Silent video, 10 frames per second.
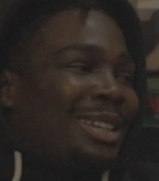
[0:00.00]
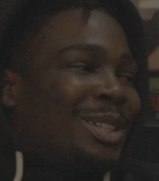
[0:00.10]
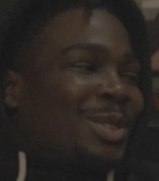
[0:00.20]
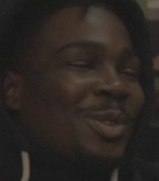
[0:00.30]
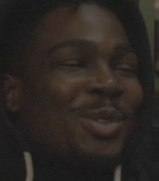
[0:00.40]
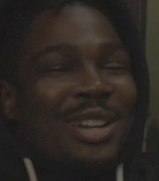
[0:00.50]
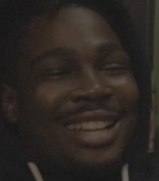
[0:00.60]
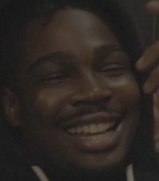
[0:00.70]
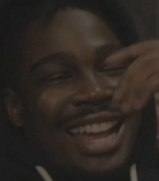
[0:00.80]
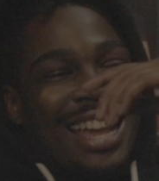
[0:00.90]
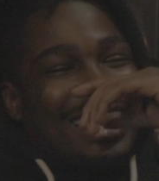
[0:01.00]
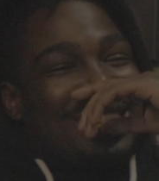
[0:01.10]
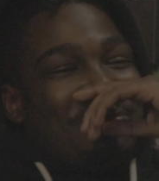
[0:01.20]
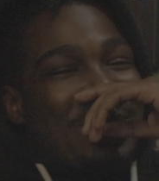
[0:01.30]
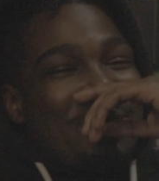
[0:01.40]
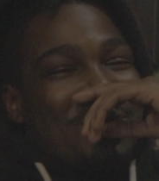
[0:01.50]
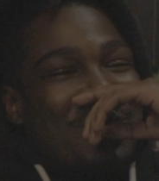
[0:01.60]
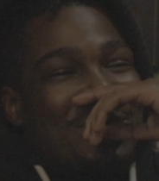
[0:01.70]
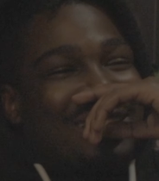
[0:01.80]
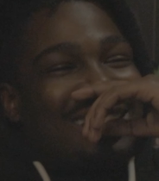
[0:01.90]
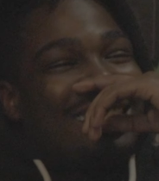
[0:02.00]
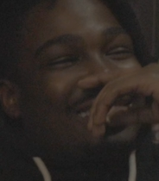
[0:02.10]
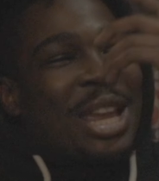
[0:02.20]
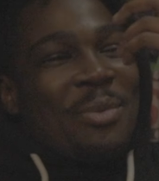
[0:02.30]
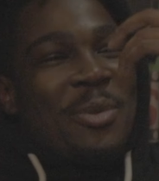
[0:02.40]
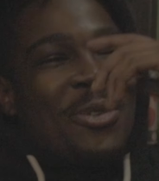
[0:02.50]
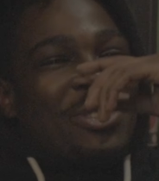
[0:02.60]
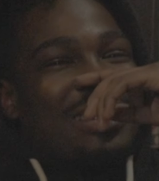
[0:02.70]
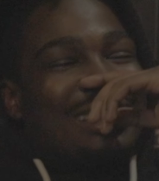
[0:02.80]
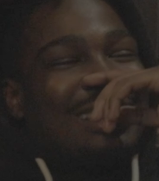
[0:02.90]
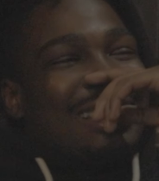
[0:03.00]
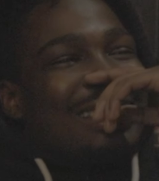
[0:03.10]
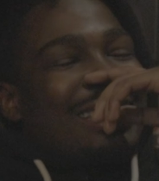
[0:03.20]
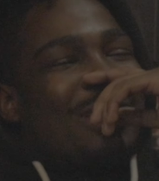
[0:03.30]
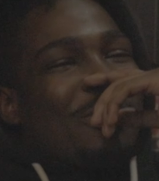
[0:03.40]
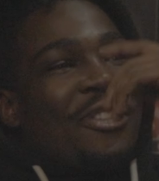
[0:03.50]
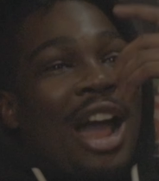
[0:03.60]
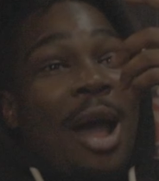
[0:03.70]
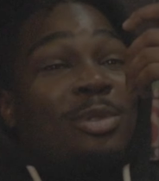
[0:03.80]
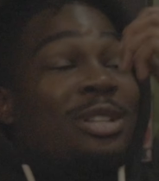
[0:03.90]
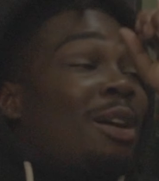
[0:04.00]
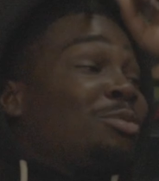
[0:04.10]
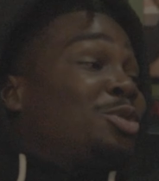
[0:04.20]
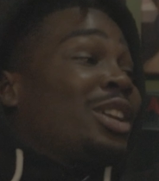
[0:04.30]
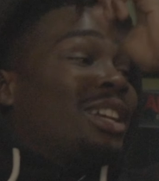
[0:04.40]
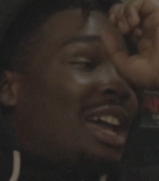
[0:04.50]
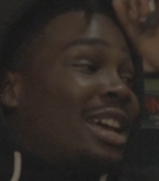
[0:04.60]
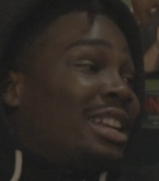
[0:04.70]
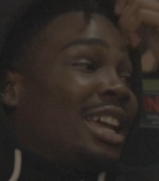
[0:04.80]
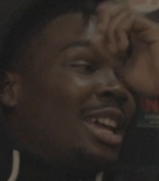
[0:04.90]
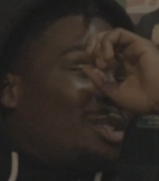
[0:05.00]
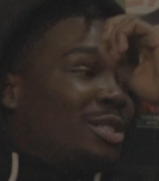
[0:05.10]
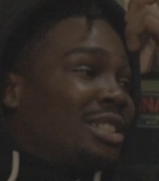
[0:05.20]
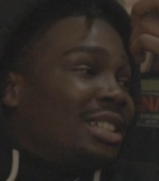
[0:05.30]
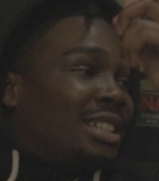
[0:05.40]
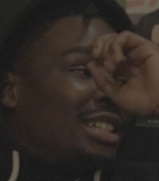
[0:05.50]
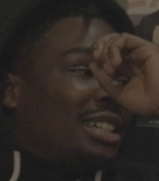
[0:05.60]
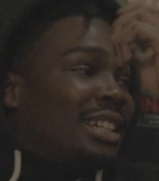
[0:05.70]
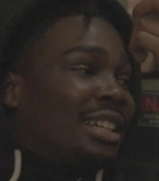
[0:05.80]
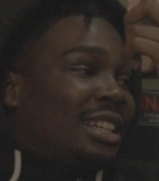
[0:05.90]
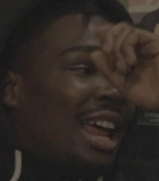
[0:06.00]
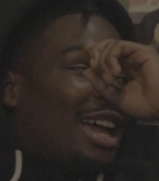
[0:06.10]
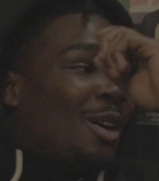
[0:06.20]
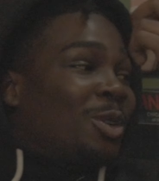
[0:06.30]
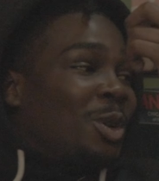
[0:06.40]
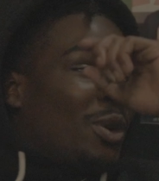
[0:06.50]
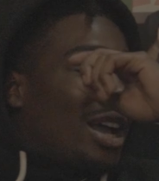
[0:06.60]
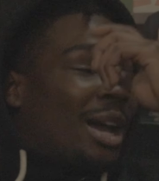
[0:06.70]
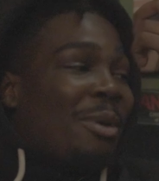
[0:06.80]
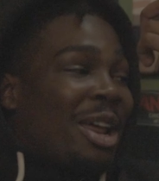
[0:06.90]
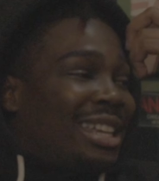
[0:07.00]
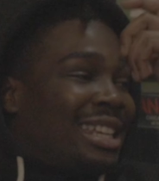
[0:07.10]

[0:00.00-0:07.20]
So he picked me up, he take me over there, and we I was I'm drinking out the handle. Like on the way out bottle of